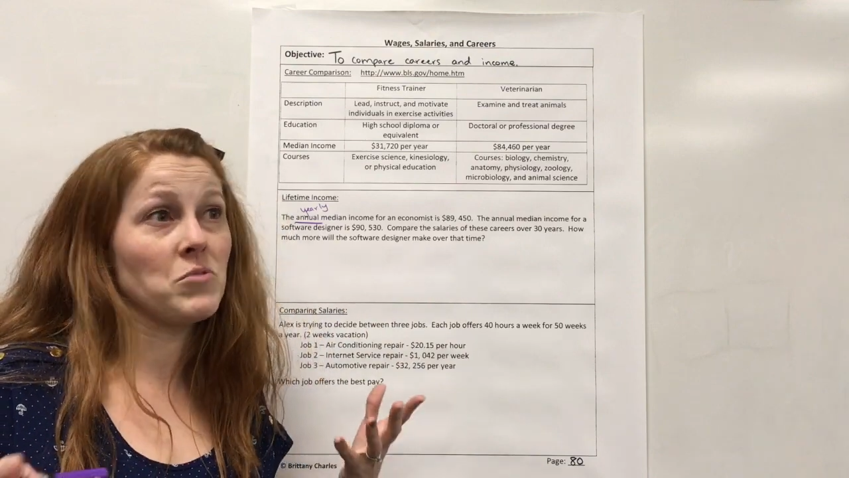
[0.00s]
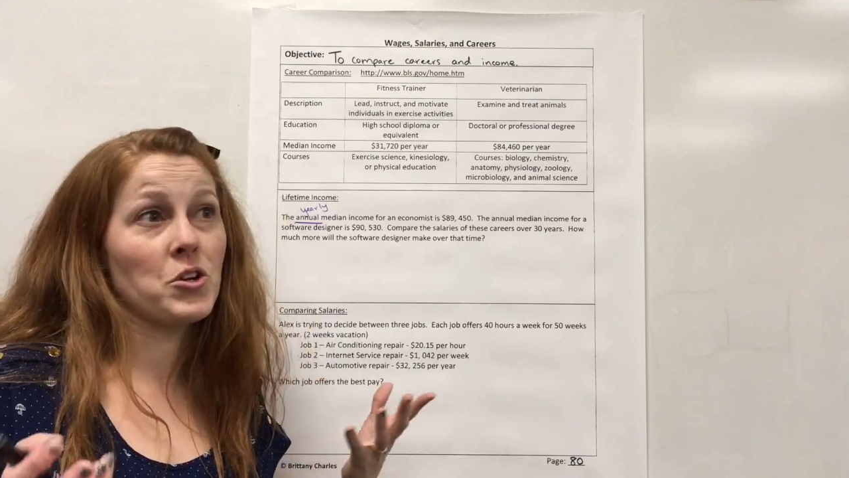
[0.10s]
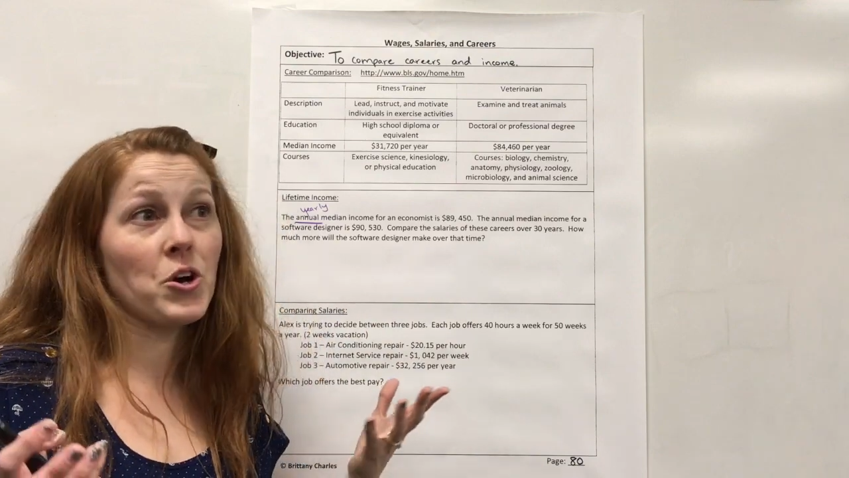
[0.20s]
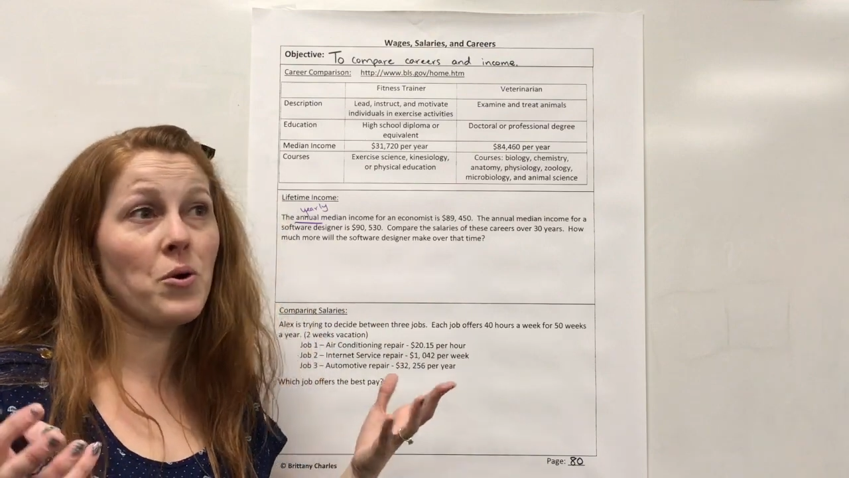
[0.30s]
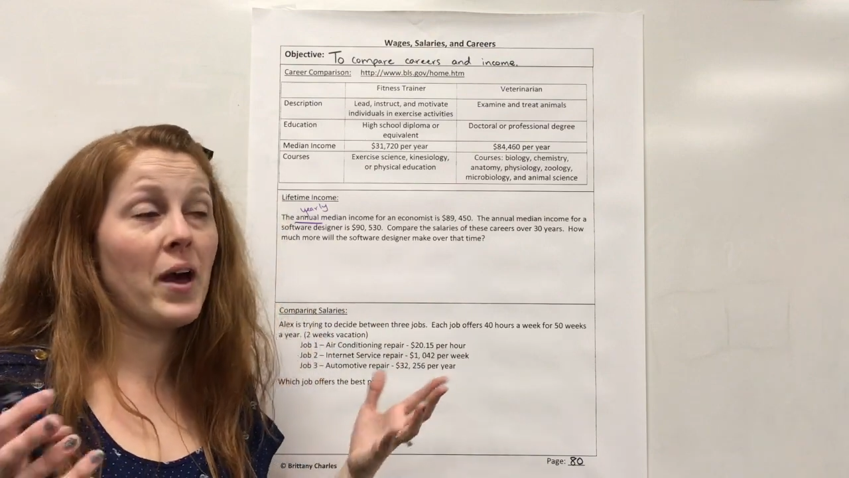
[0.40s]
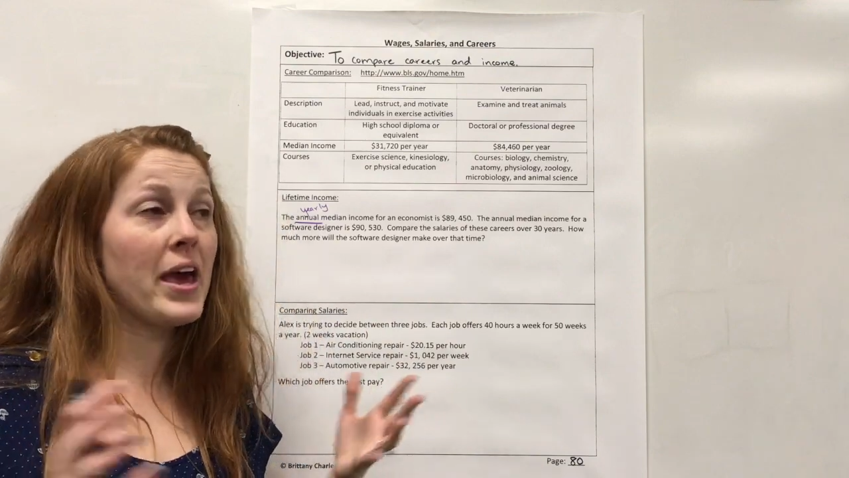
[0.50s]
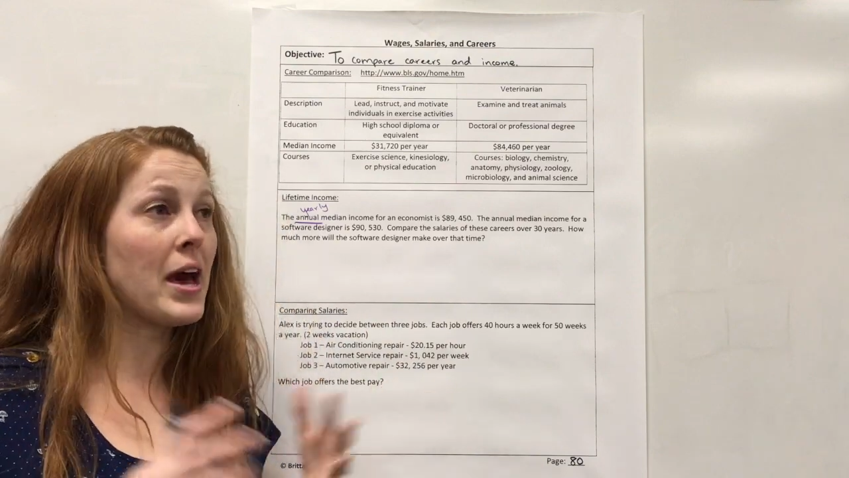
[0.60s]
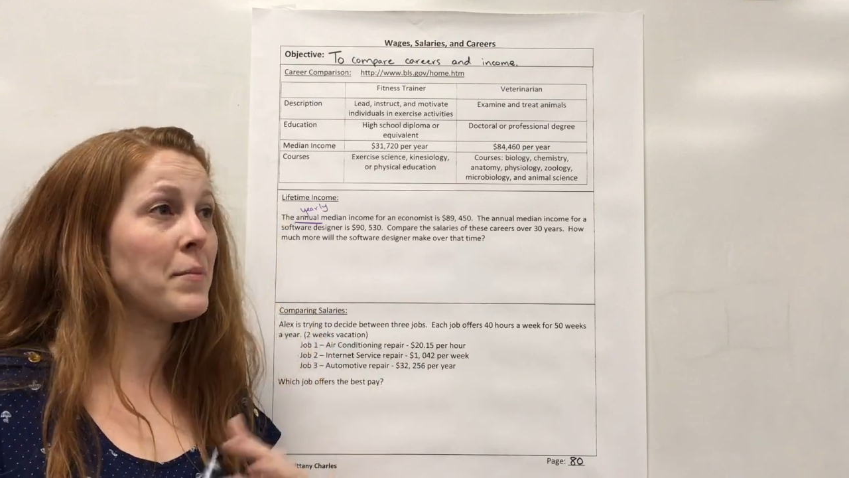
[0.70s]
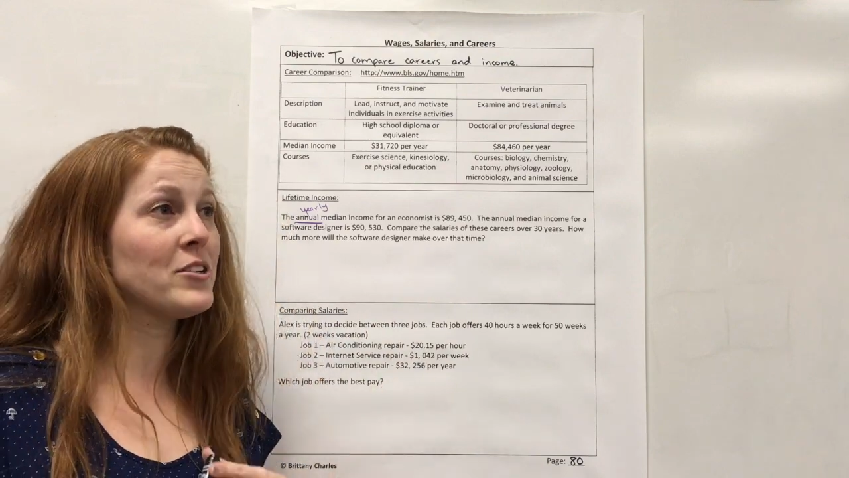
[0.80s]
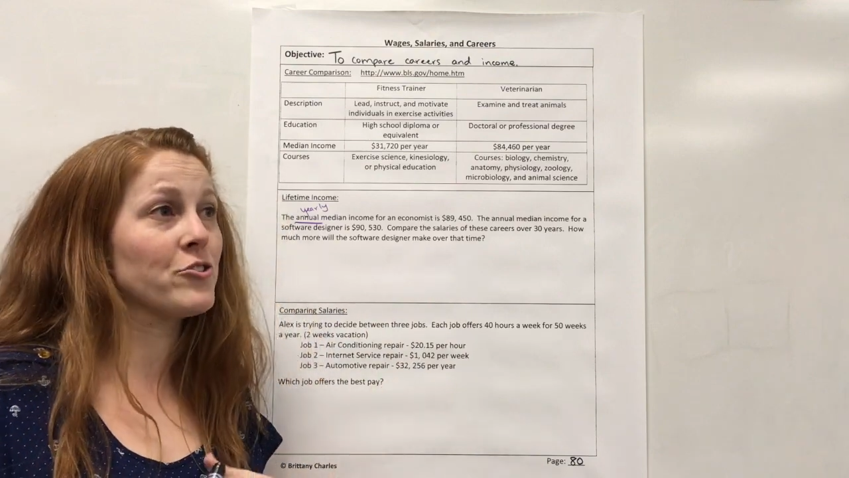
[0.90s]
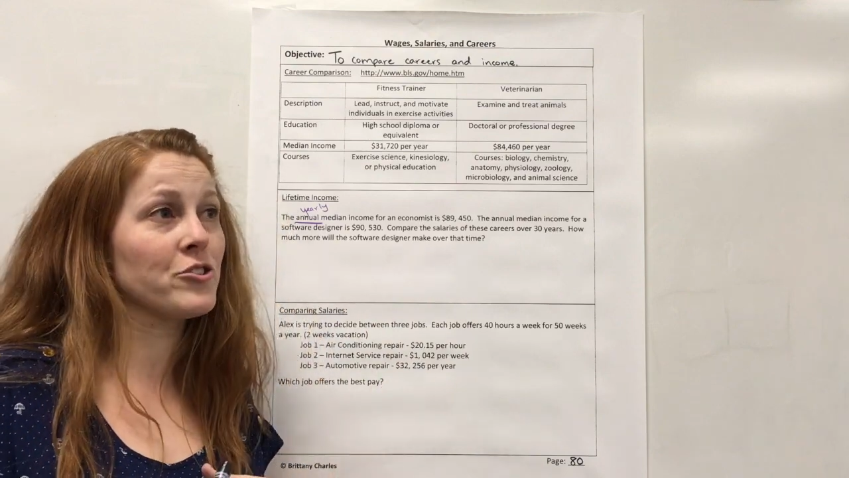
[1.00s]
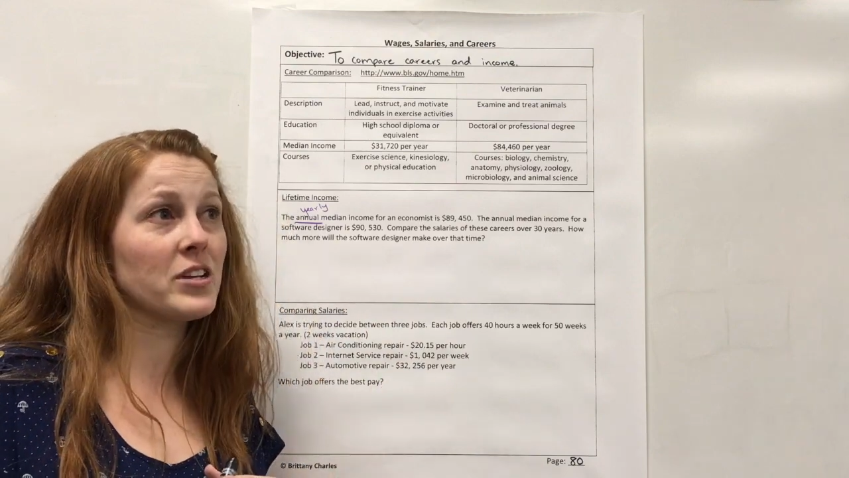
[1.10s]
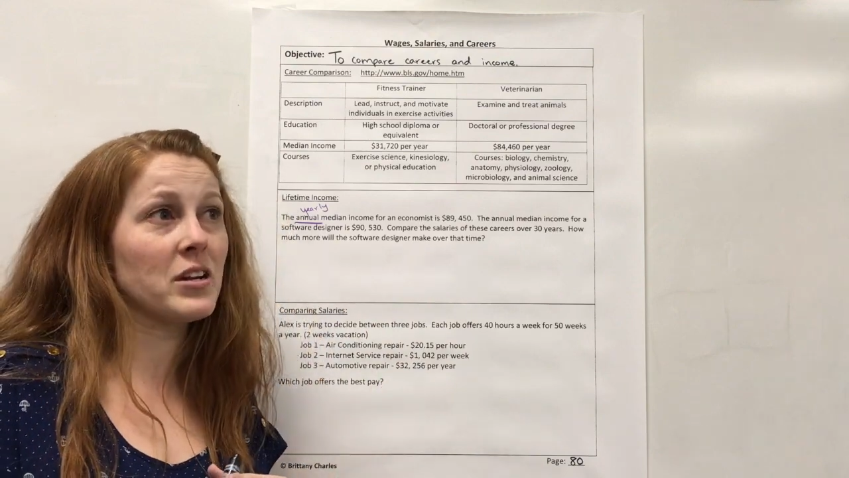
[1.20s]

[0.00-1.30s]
hey, I'm interested